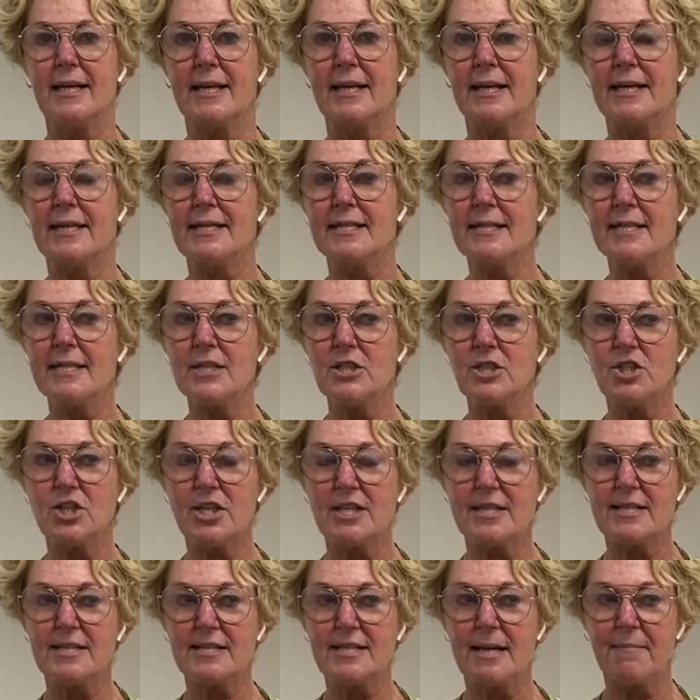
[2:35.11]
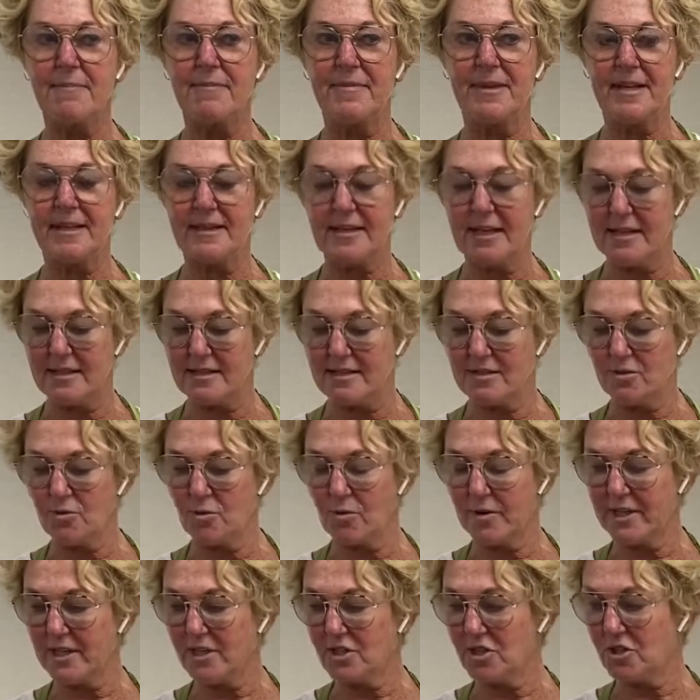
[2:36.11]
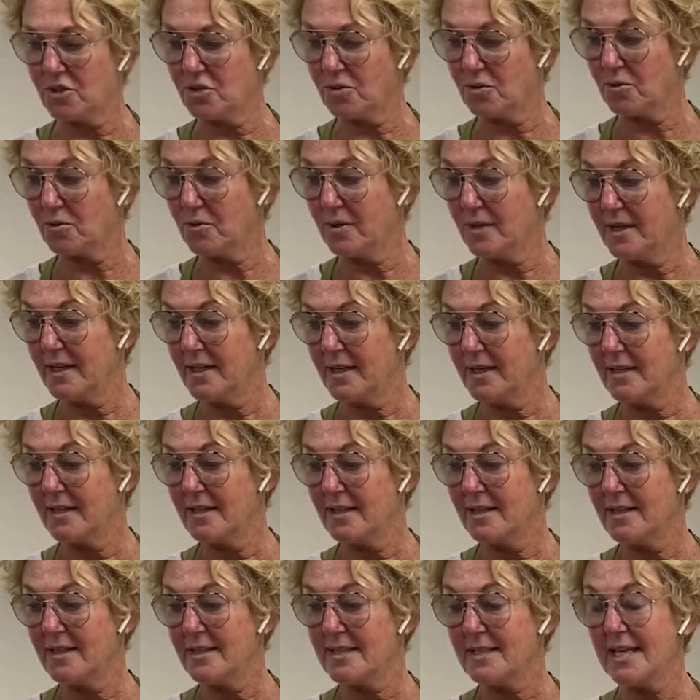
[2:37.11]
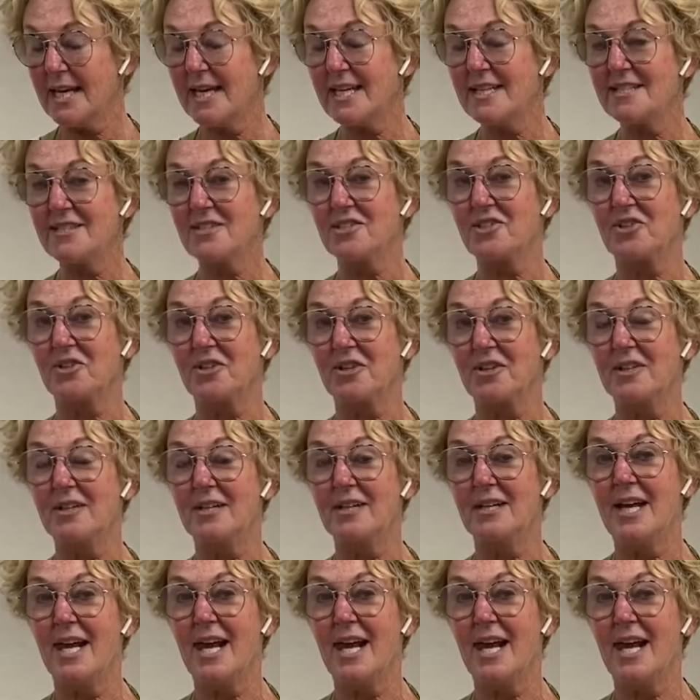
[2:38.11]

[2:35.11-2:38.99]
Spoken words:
isn't just something that is going to taste good.